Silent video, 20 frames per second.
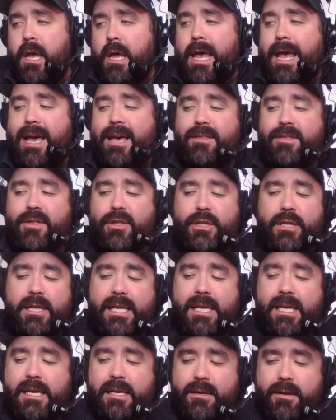Had the
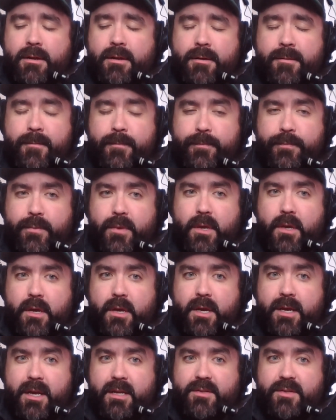lead
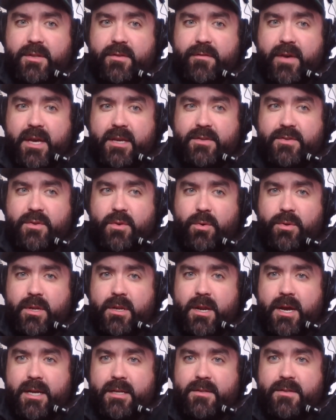against the Vegas Golden
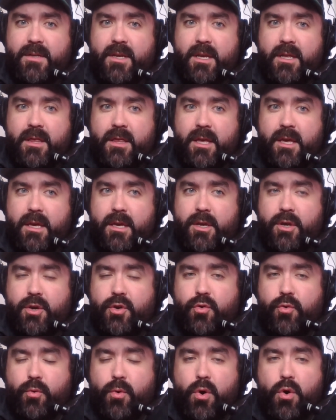Knights in the
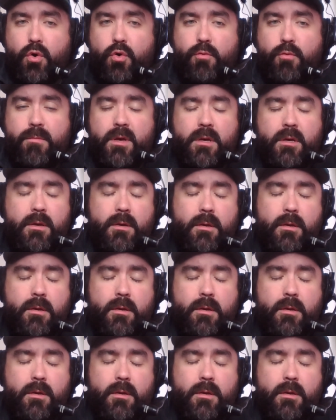Chrome